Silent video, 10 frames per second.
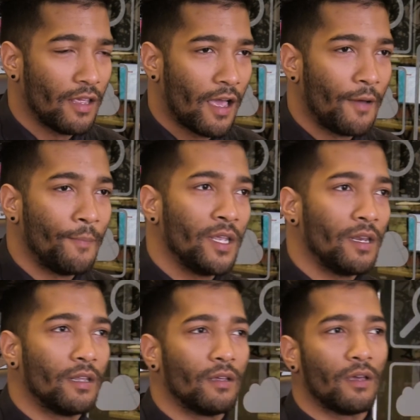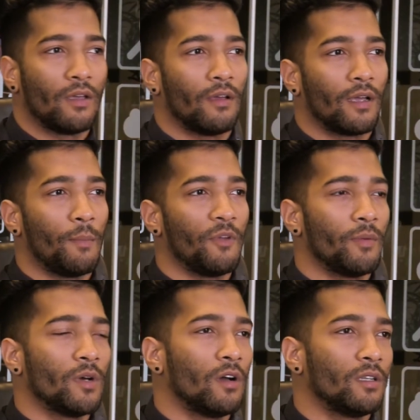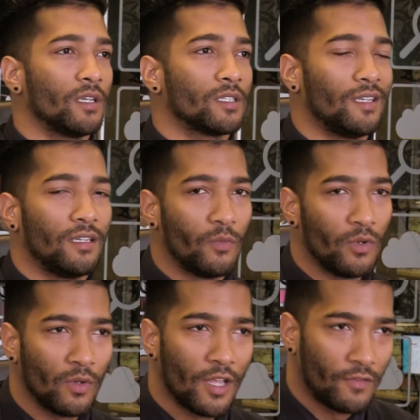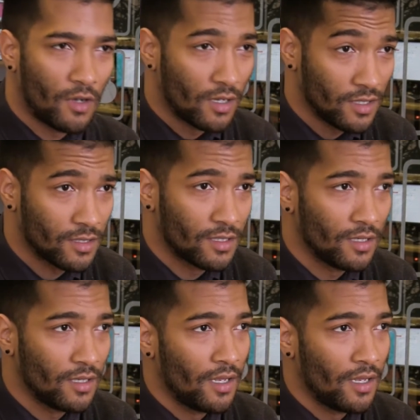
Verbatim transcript: I mean, coming from a contact center, we all have targets